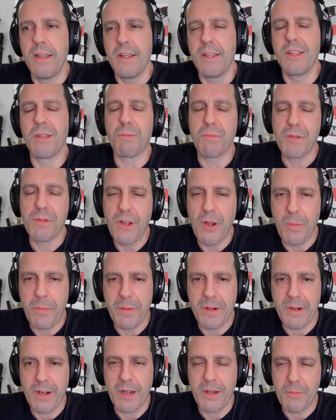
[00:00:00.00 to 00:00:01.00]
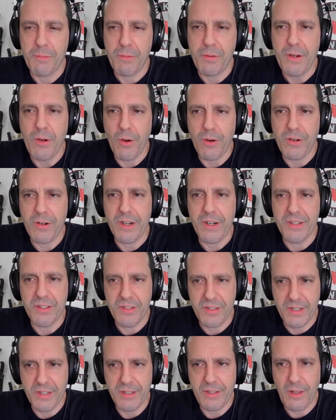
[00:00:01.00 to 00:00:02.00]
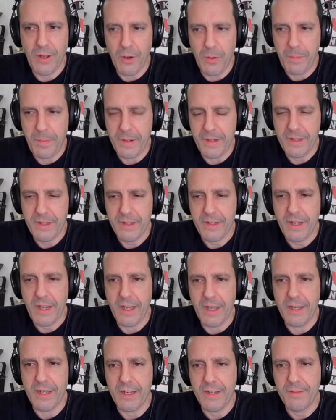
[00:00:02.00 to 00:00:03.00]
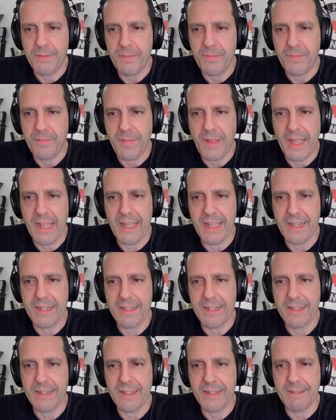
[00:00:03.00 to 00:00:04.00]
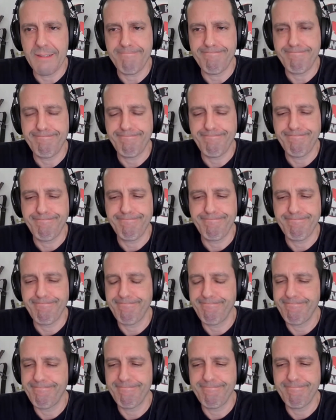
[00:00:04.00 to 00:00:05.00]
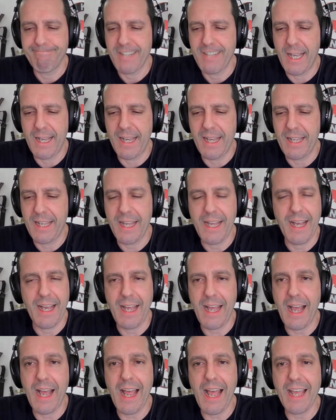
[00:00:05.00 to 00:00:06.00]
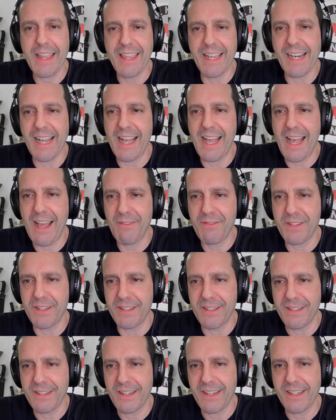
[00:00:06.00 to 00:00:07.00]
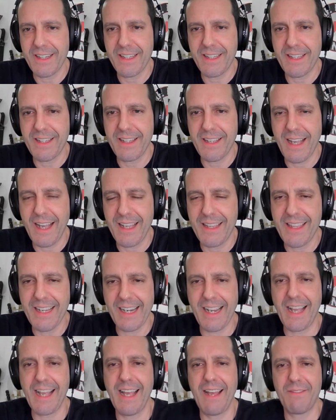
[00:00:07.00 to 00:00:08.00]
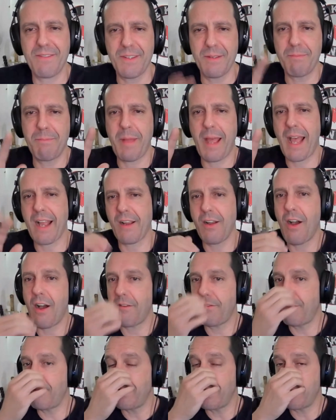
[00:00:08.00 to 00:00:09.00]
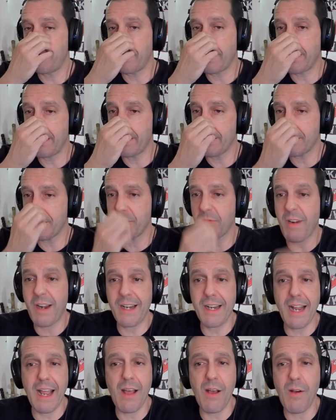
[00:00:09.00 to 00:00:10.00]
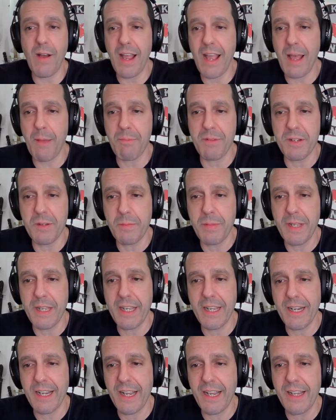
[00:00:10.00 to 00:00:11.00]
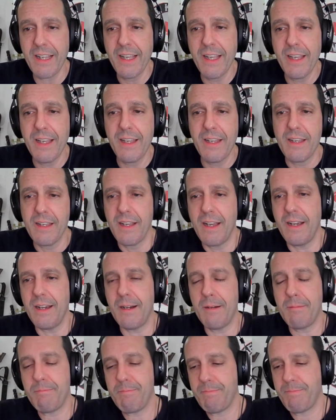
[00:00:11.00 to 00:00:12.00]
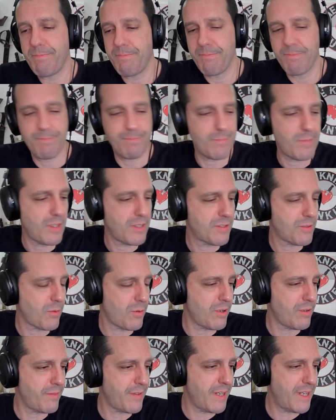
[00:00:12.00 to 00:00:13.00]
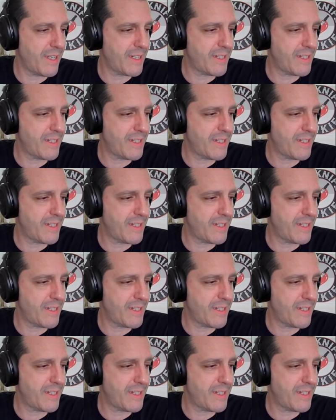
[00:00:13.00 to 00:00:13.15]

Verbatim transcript: The pre-open uh, pre-order is still open. Uh, and uh, I, I think I have to, I think I have to back off of it, because right now I happen to be in a um, sort of a